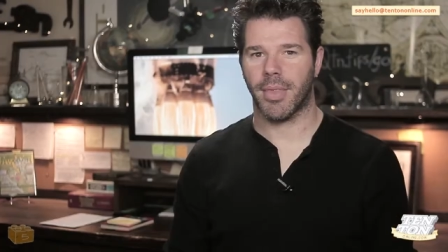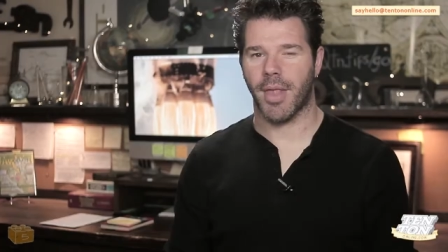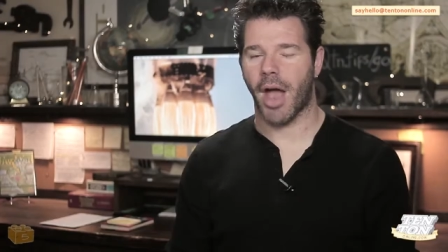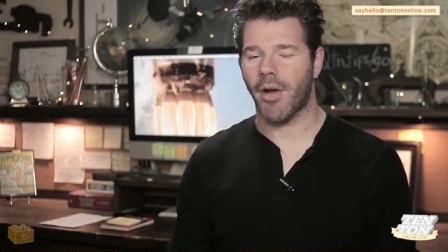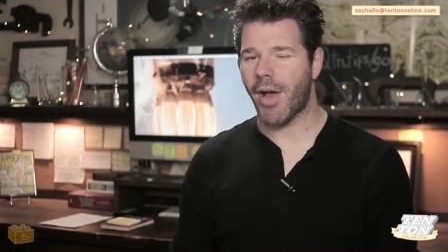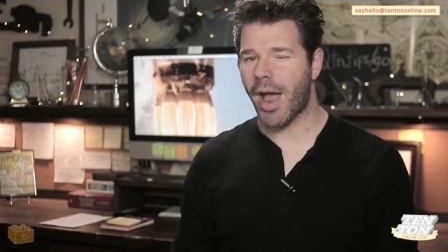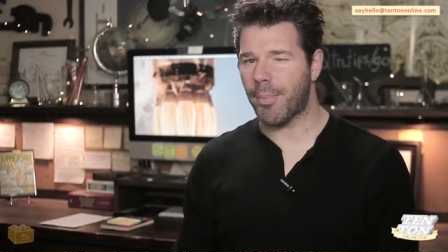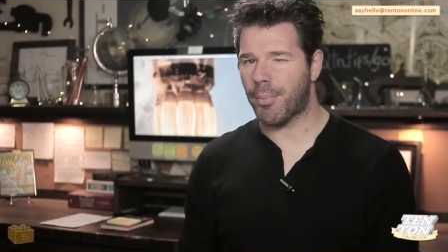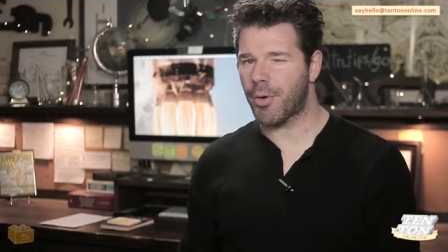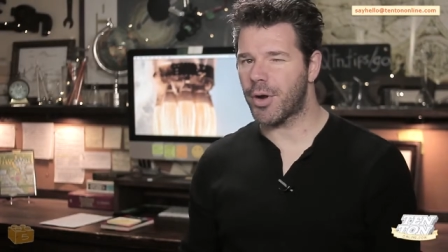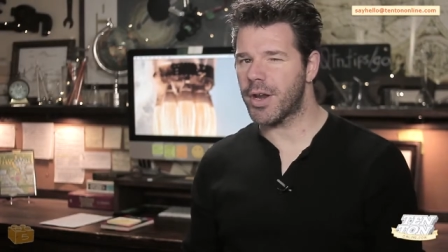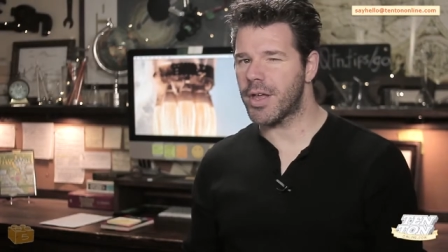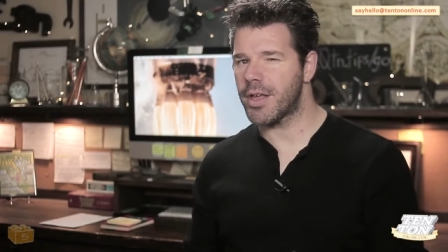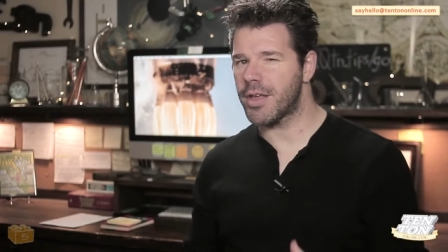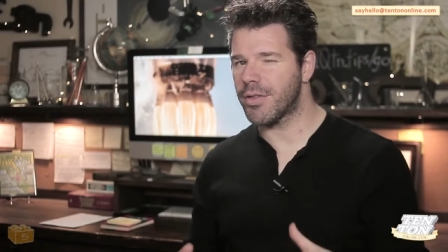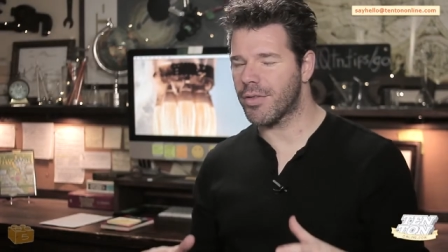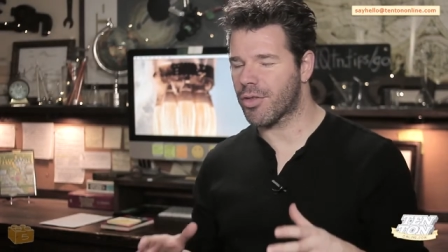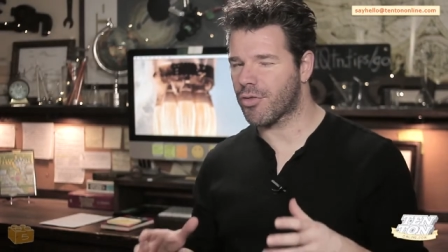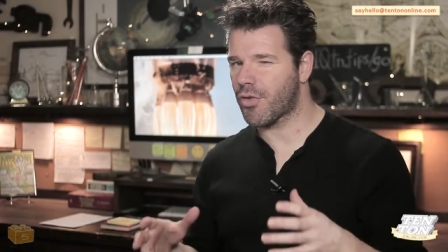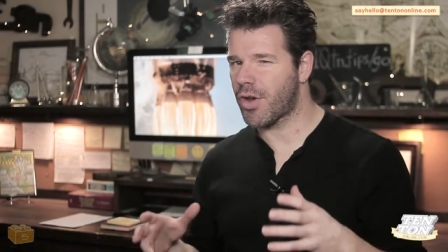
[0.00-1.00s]
All right,
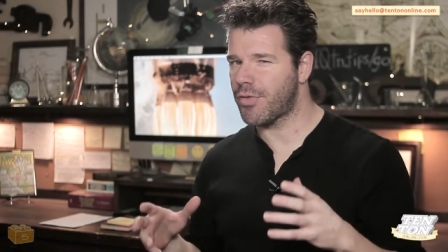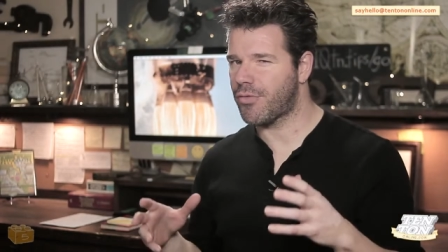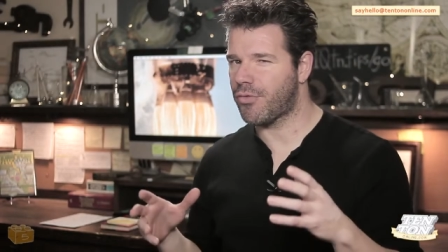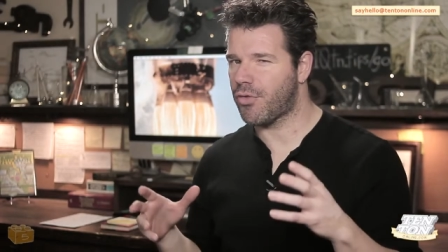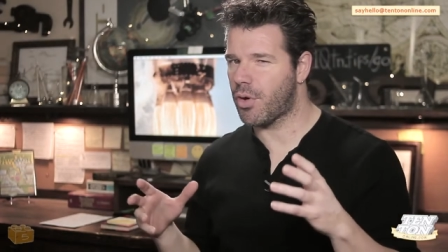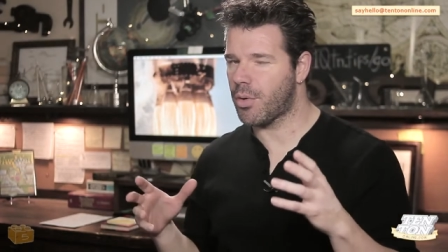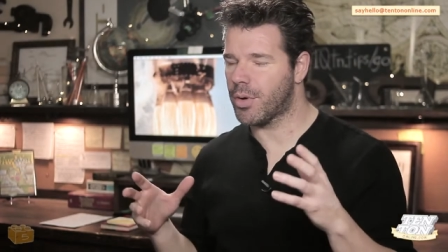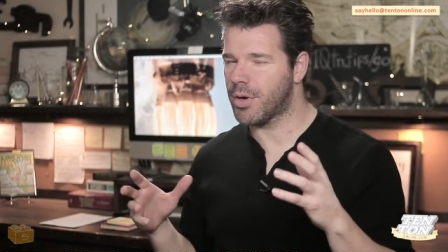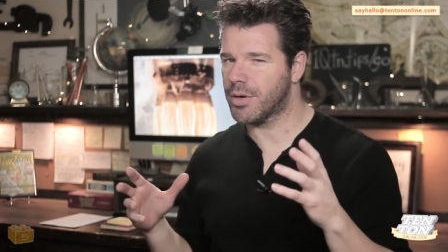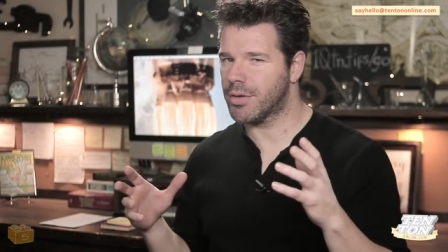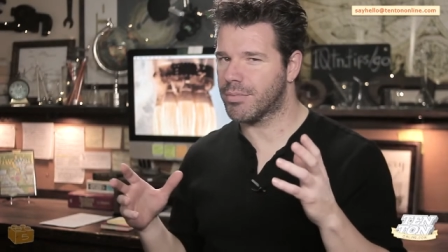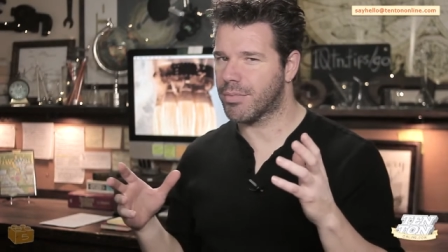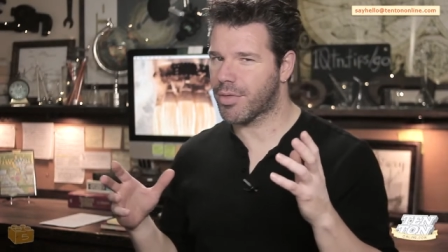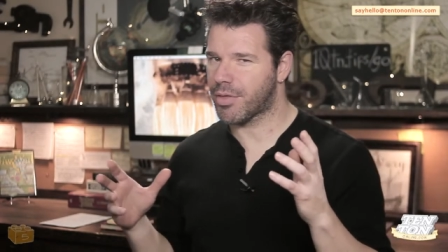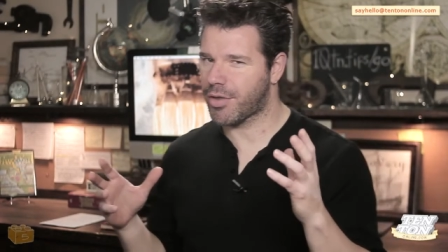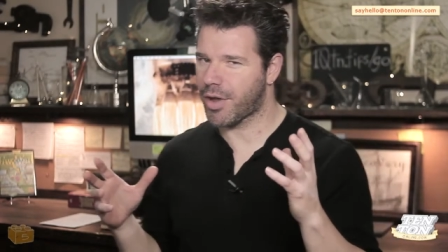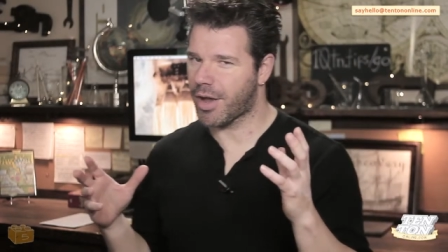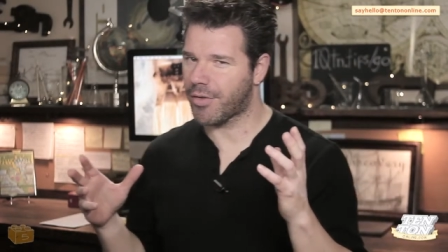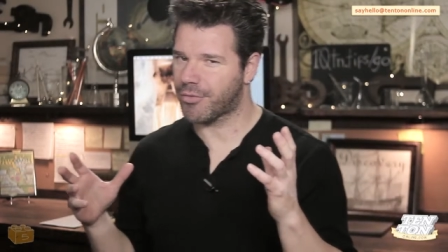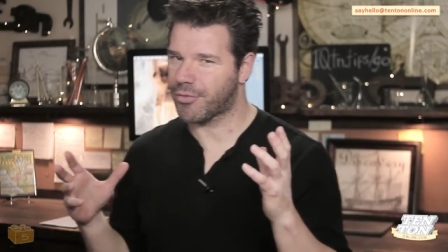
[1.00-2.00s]
pretty straightforward
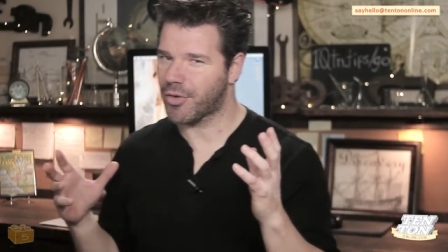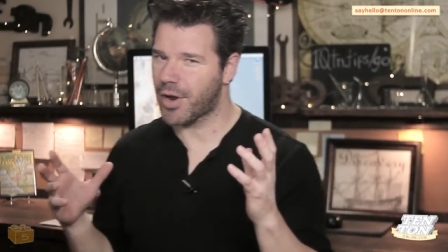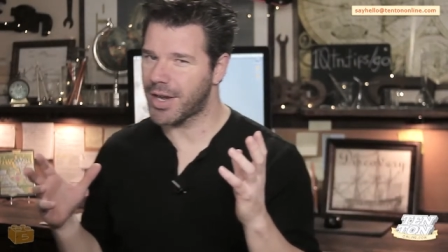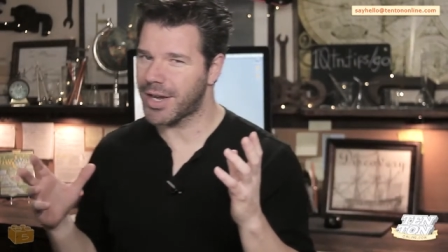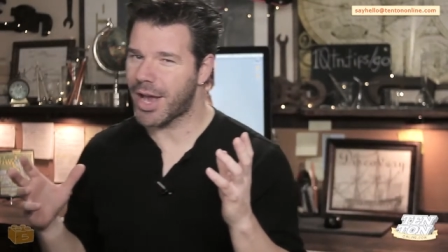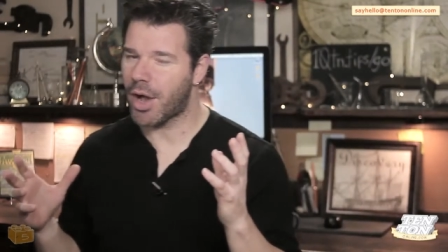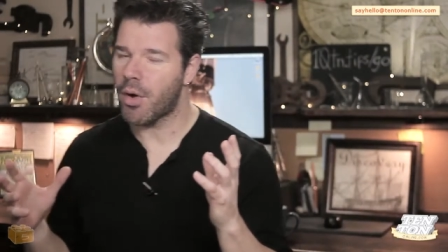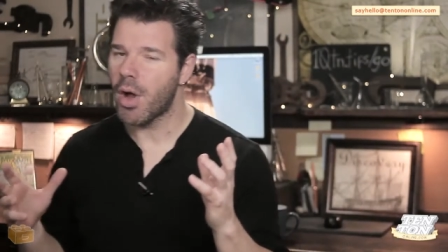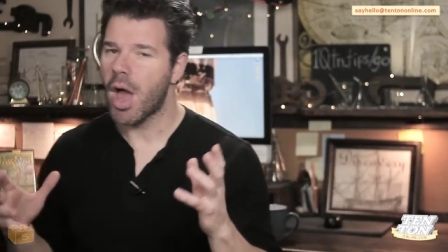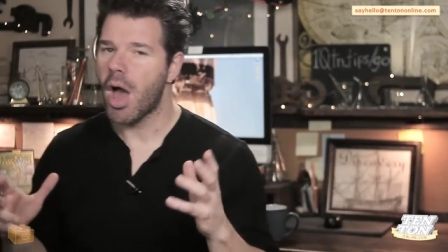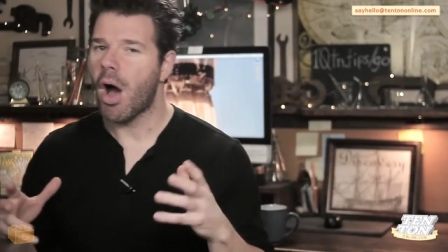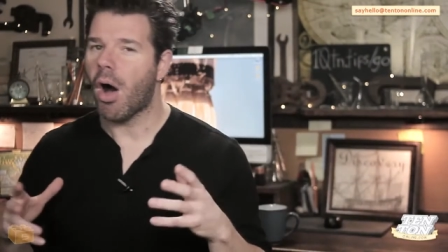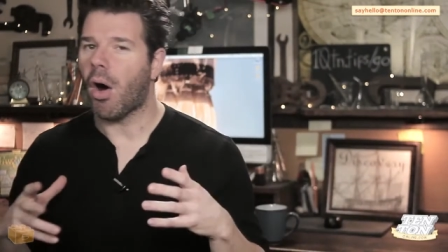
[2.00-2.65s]
stuff right now.